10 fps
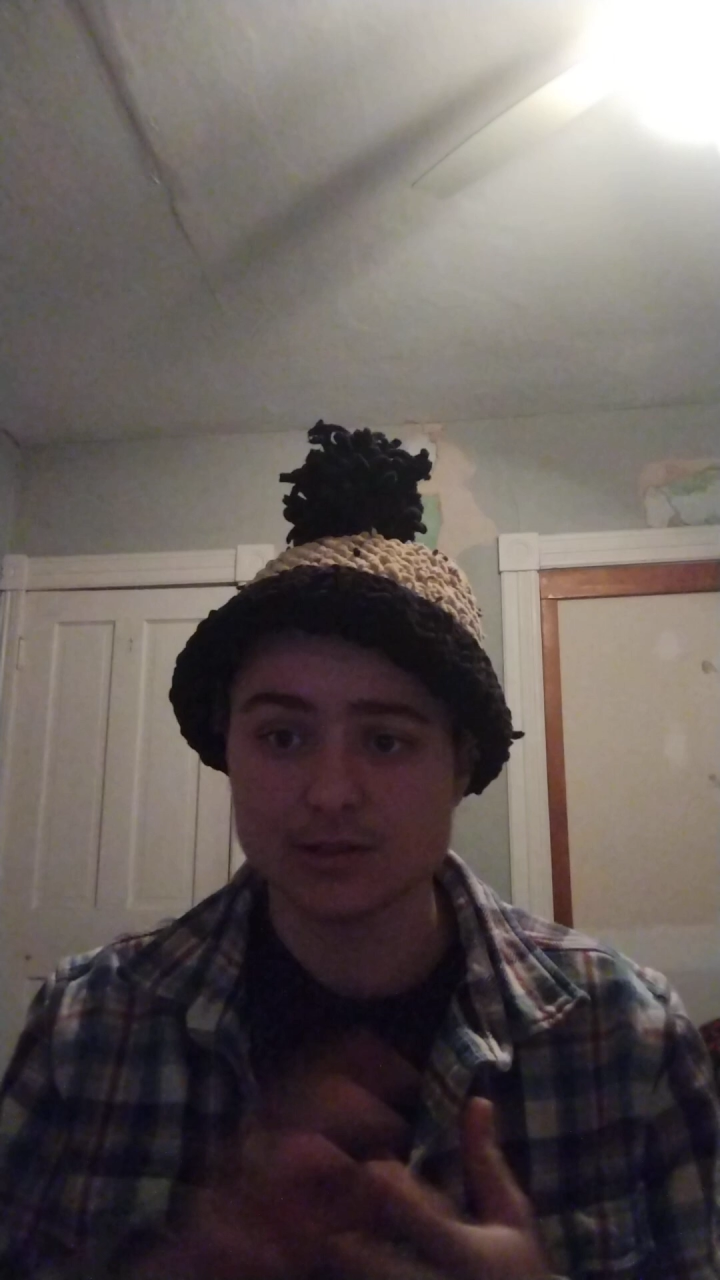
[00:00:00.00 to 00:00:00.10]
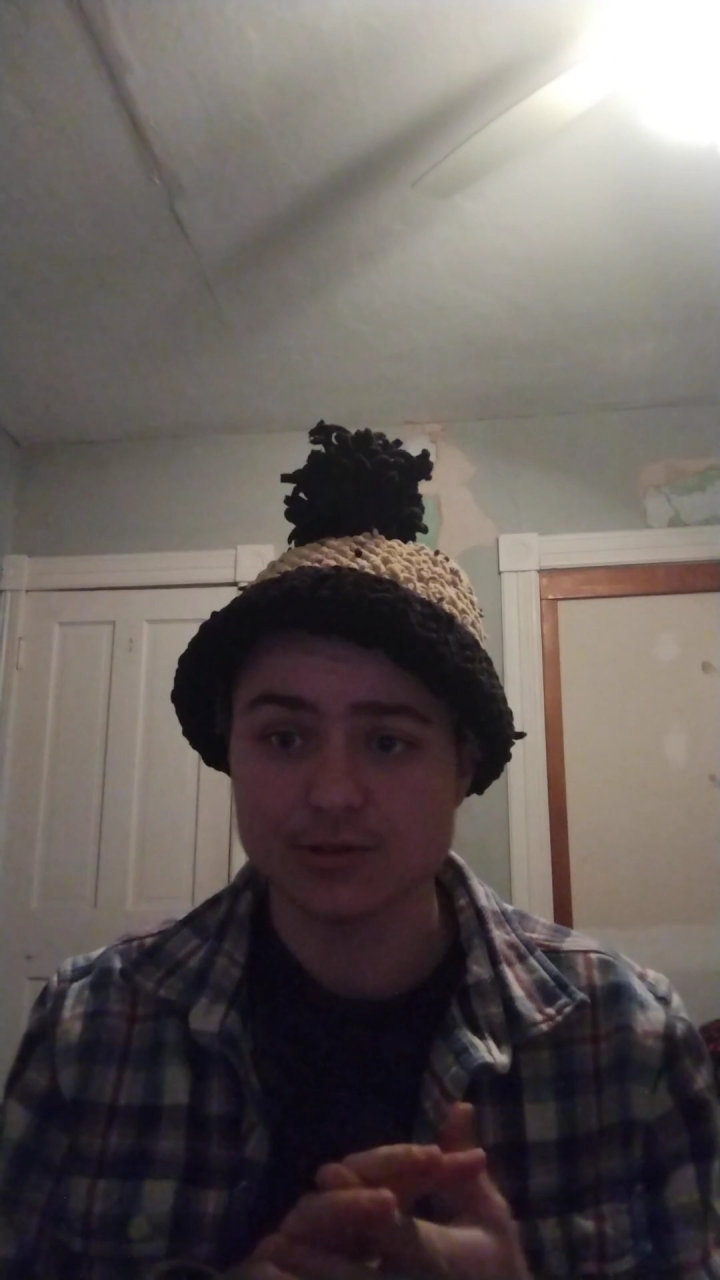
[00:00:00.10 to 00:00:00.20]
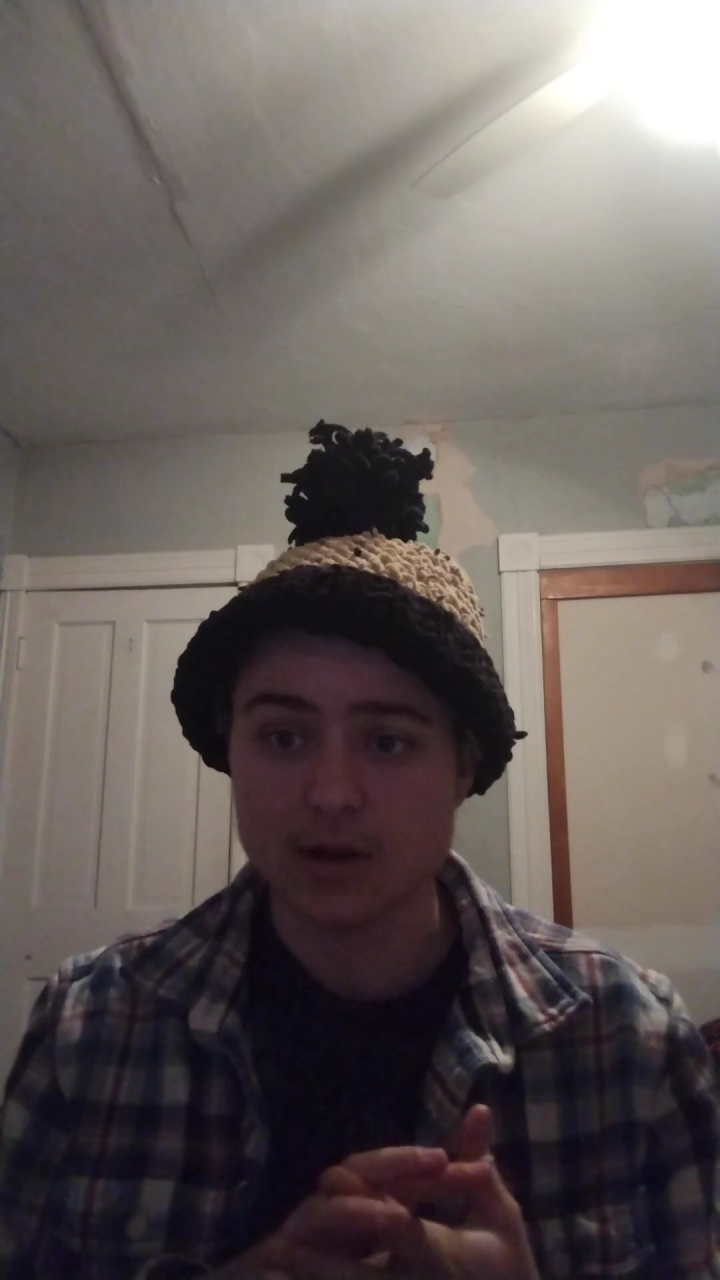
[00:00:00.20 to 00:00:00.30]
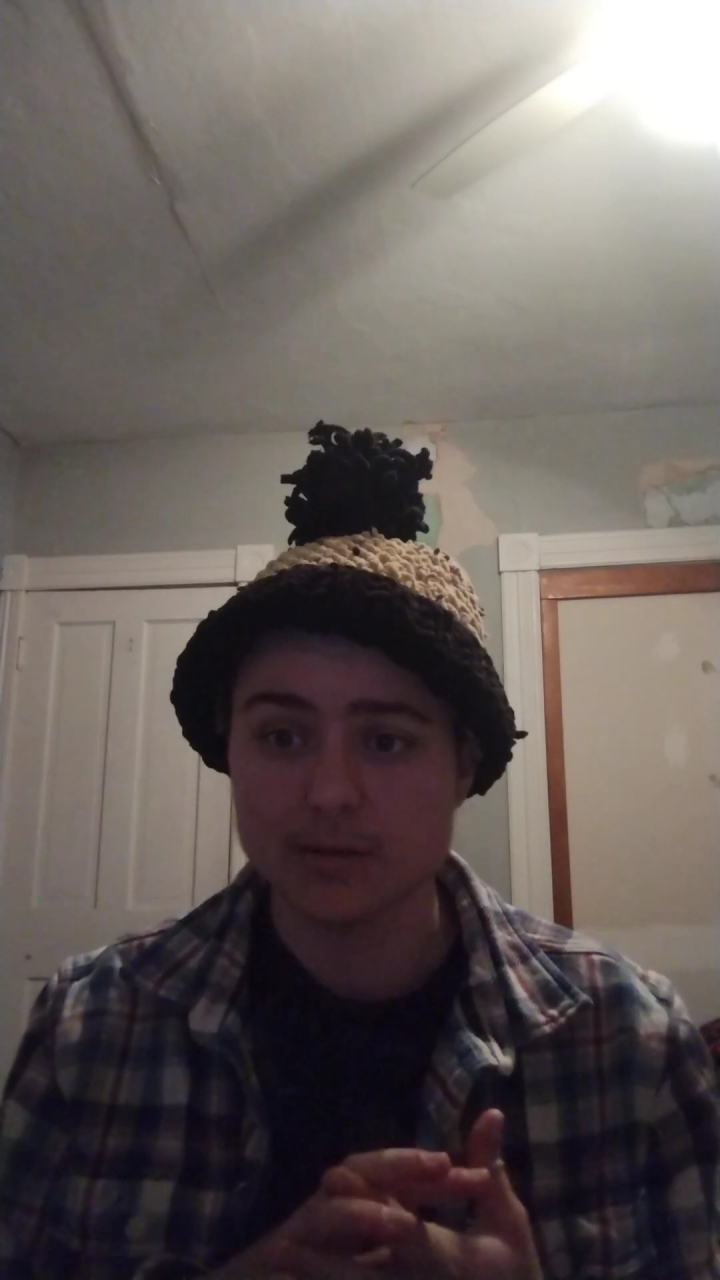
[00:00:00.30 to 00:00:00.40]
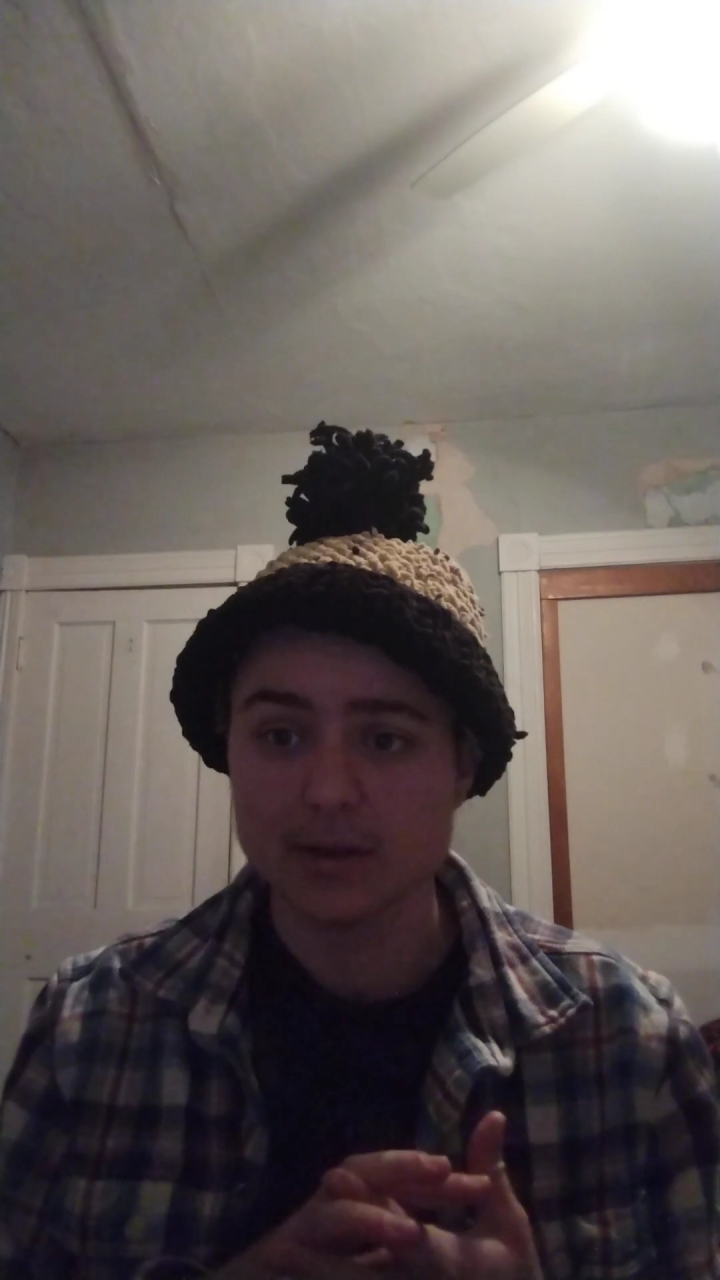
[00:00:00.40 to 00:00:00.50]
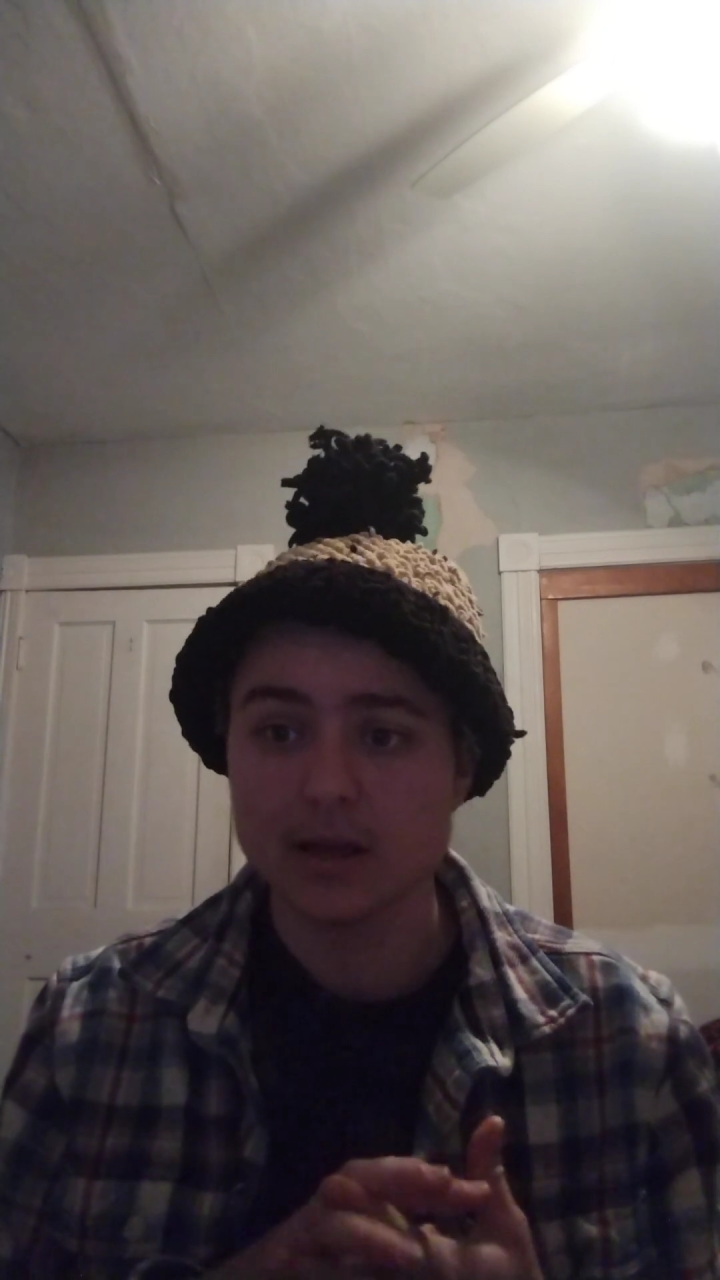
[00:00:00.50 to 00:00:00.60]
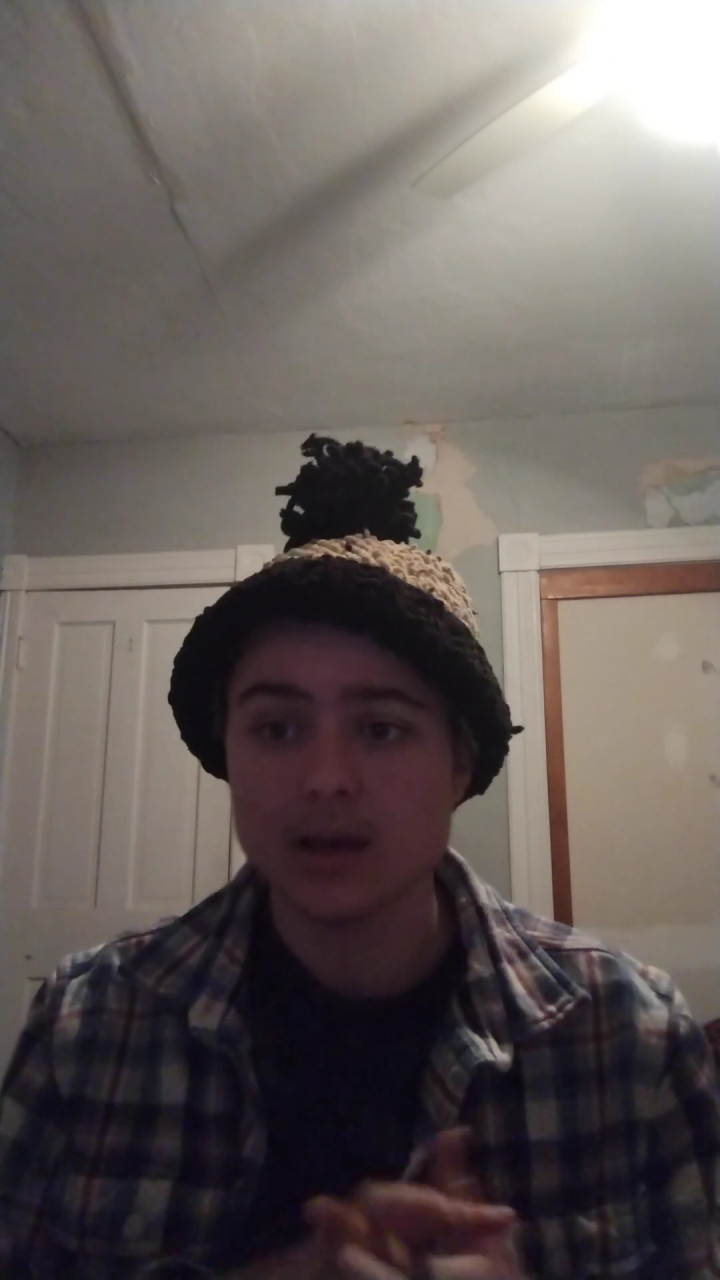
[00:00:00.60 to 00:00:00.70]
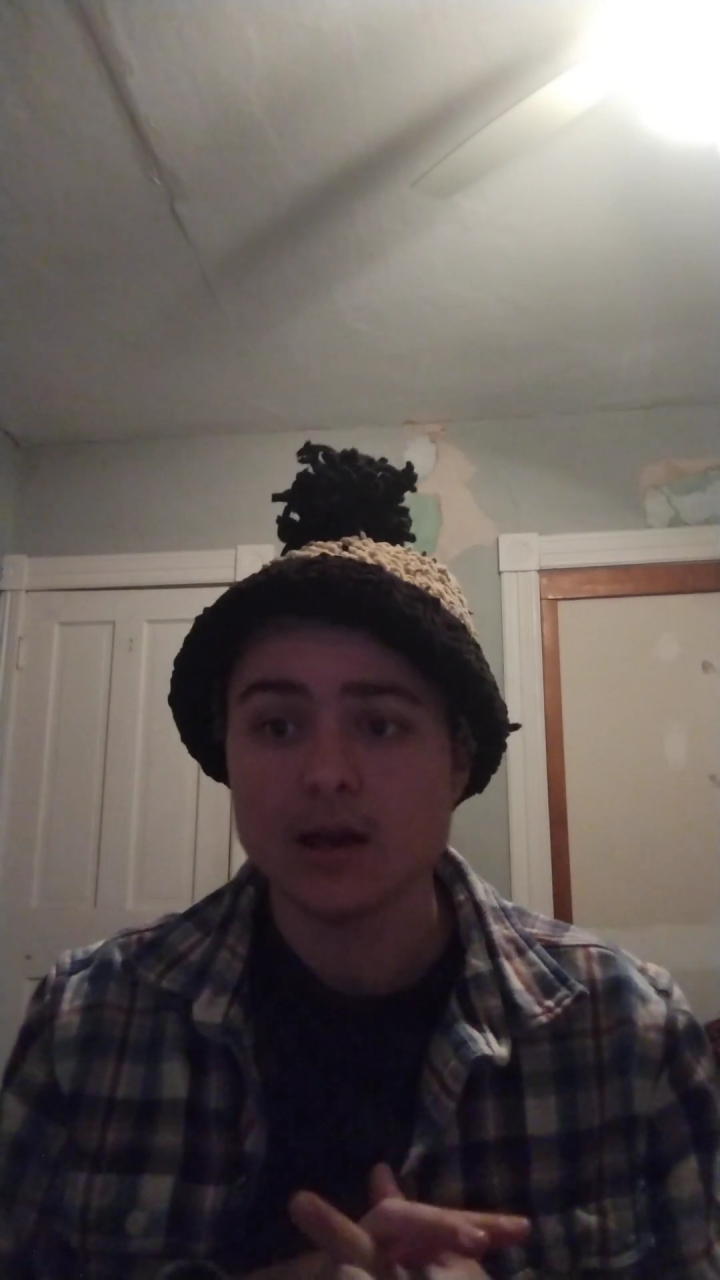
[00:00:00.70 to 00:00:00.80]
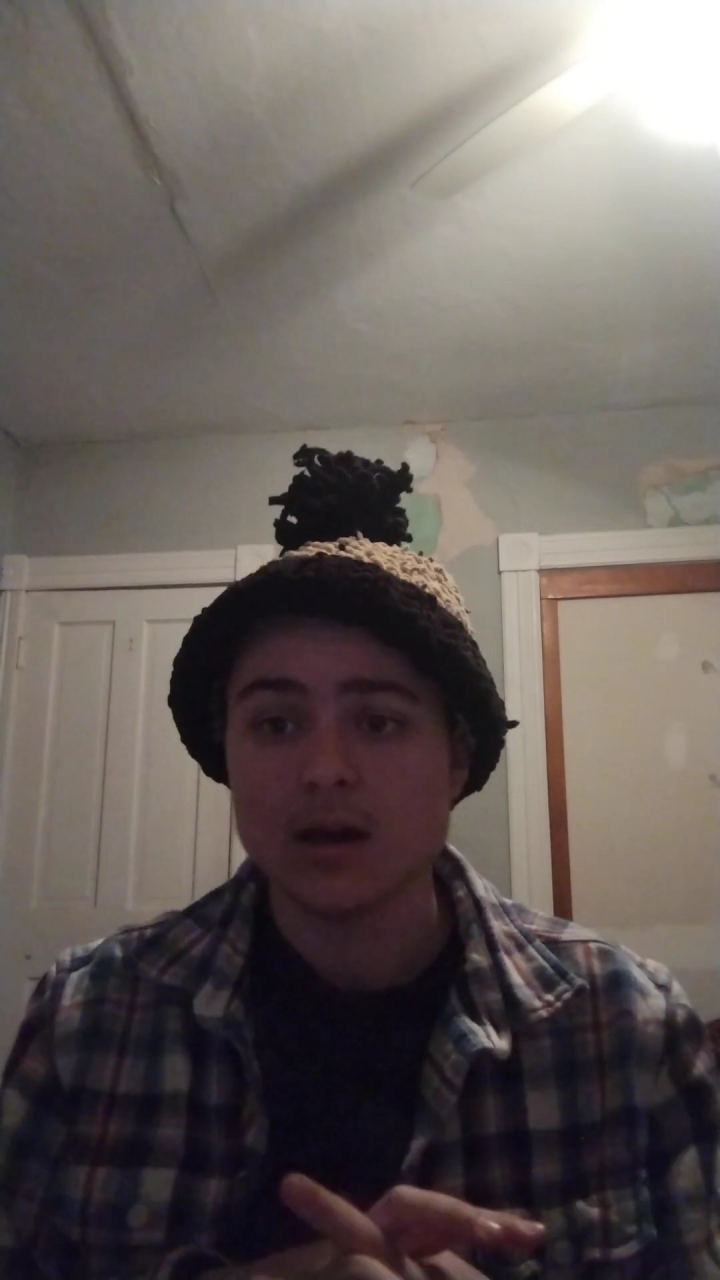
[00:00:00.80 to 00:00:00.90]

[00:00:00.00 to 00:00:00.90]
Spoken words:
described it.